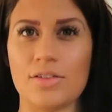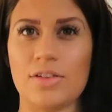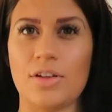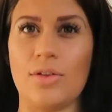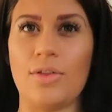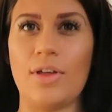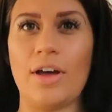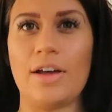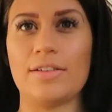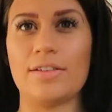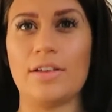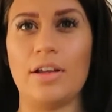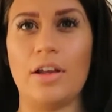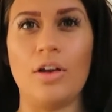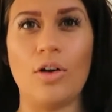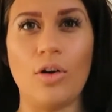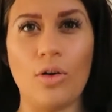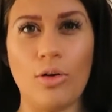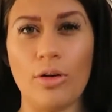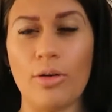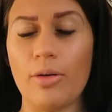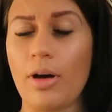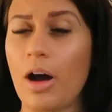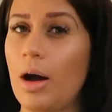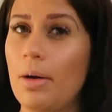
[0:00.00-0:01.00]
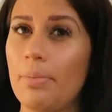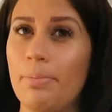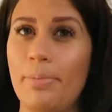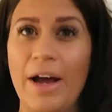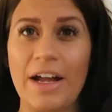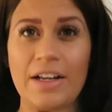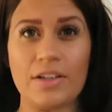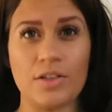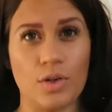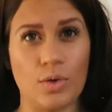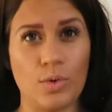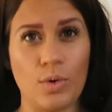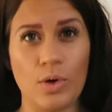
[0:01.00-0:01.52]
so that's a
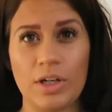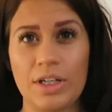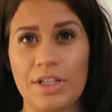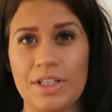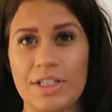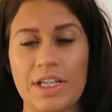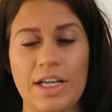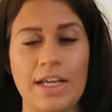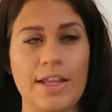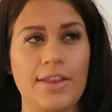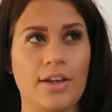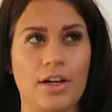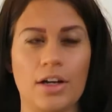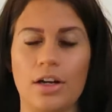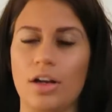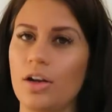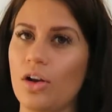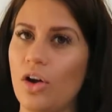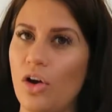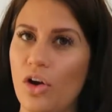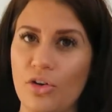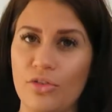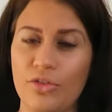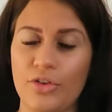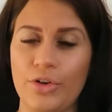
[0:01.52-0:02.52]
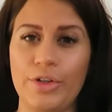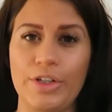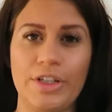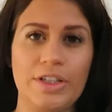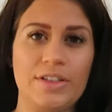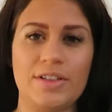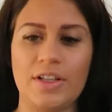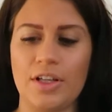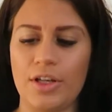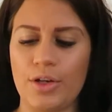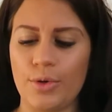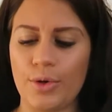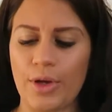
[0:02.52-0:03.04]
better quality than a lot of hoodies
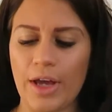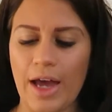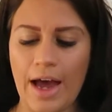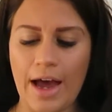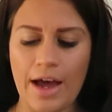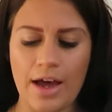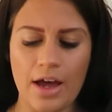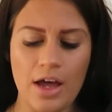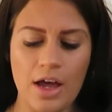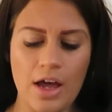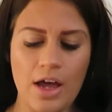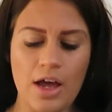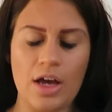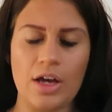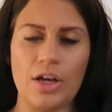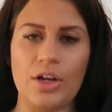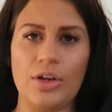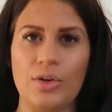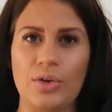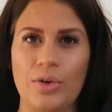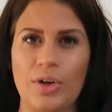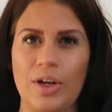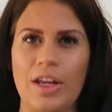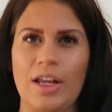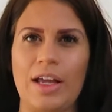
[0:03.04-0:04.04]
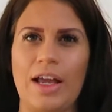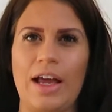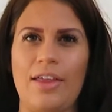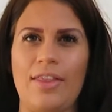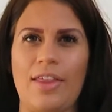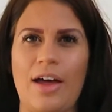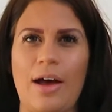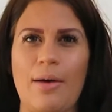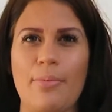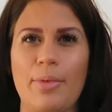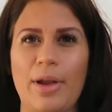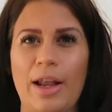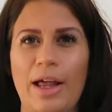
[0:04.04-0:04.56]
that you get. You're not going to get
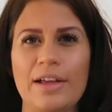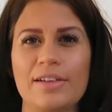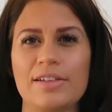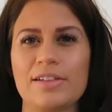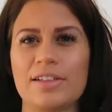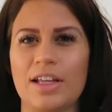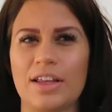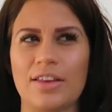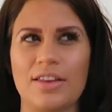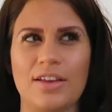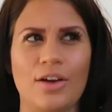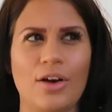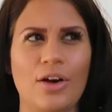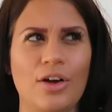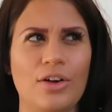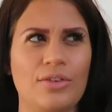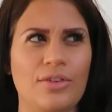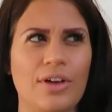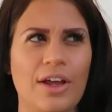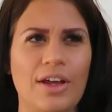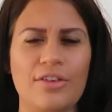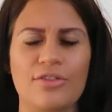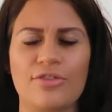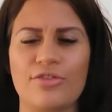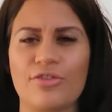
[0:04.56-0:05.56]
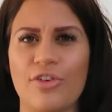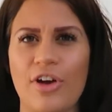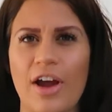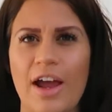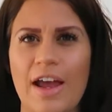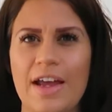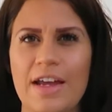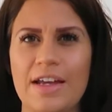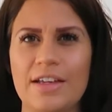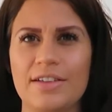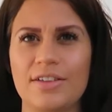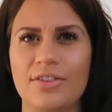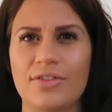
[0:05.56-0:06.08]
that plastic, the kind of like
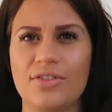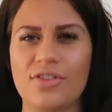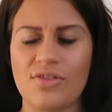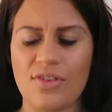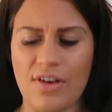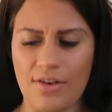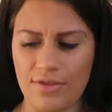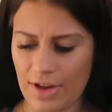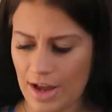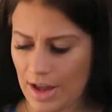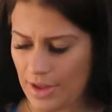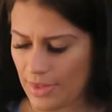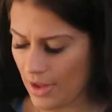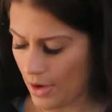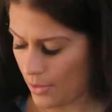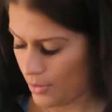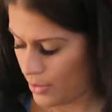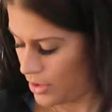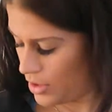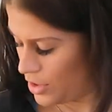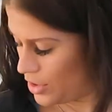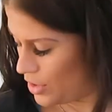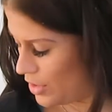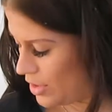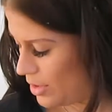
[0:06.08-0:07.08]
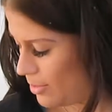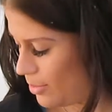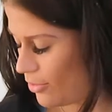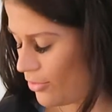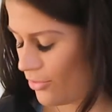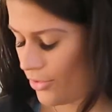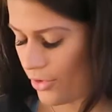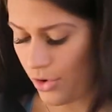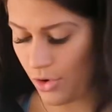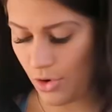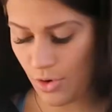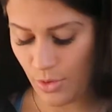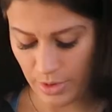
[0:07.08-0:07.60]
phrase, if you've ever had that with a hoodie
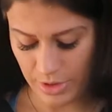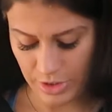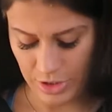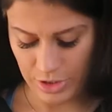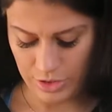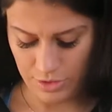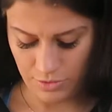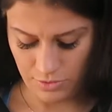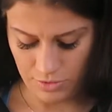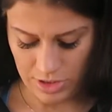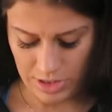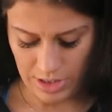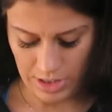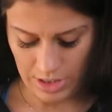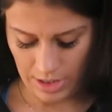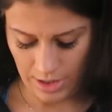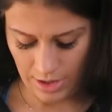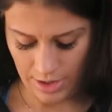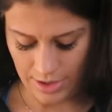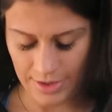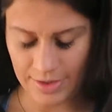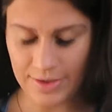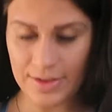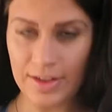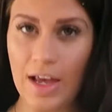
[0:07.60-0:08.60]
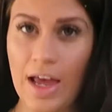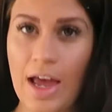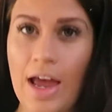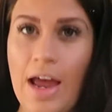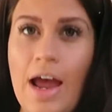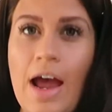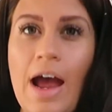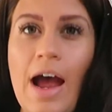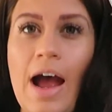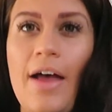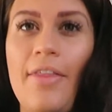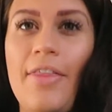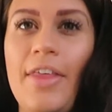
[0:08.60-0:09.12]
before, which is really nice.
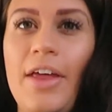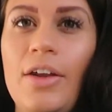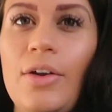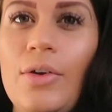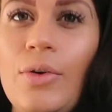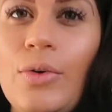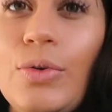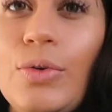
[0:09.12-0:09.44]
And then